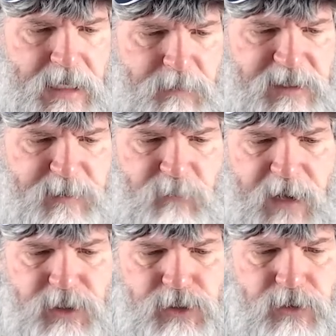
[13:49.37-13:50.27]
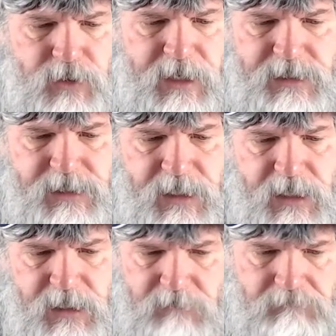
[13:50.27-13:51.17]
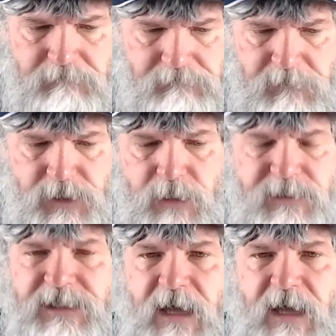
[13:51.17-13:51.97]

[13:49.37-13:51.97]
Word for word: must be registered as a, in terms of South